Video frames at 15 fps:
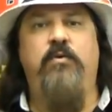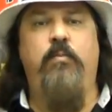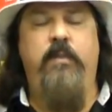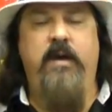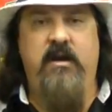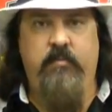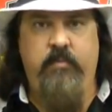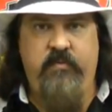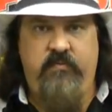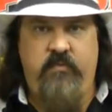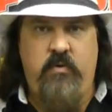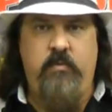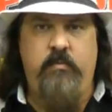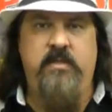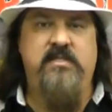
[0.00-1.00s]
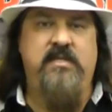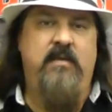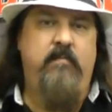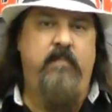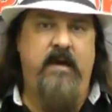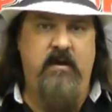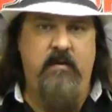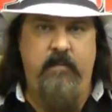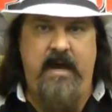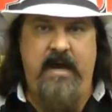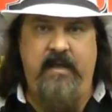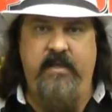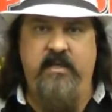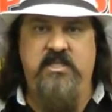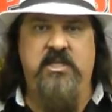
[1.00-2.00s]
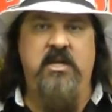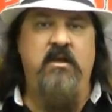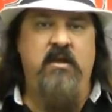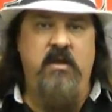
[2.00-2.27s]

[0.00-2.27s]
you better performance and better mileage